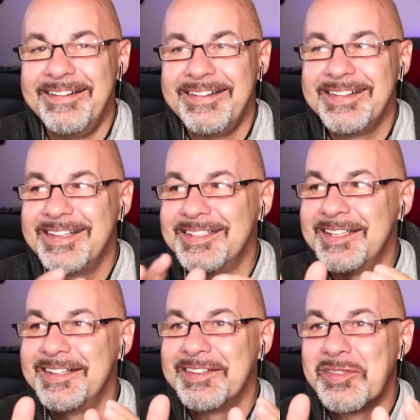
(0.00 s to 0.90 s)

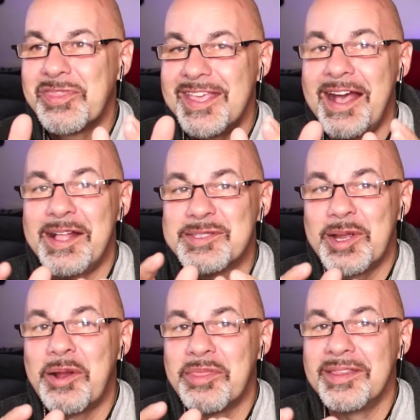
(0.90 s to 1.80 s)
The odds
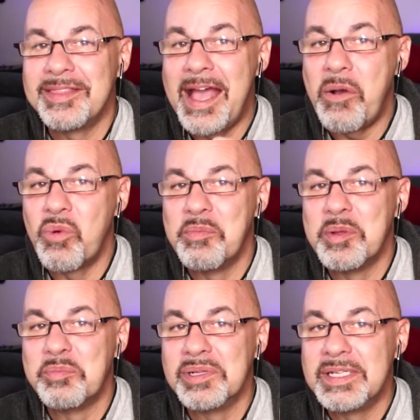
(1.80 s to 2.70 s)
are that that
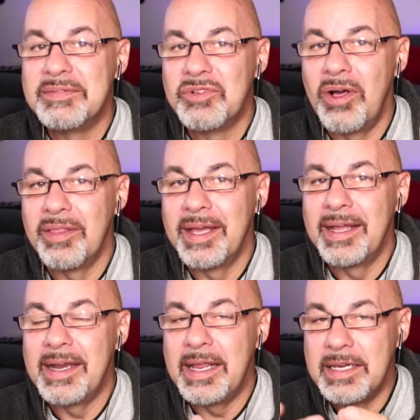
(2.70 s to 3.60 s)
woman believed all
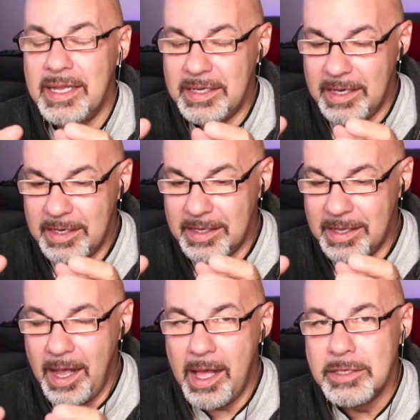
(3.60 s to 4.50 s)
that, and yet
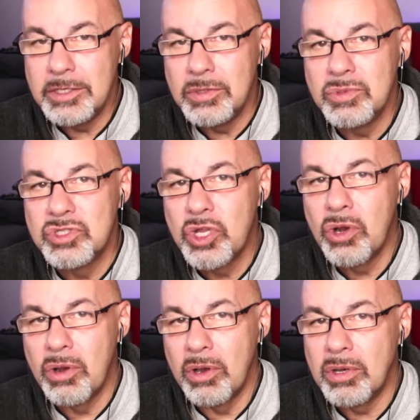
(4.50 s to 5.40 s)
God used
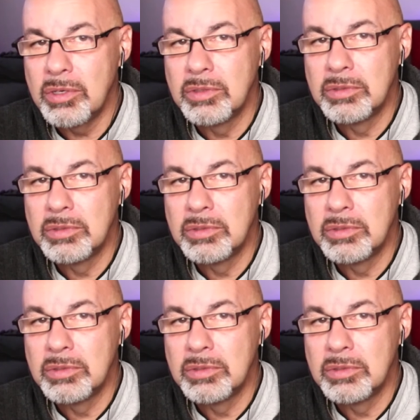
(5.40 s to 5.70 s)
her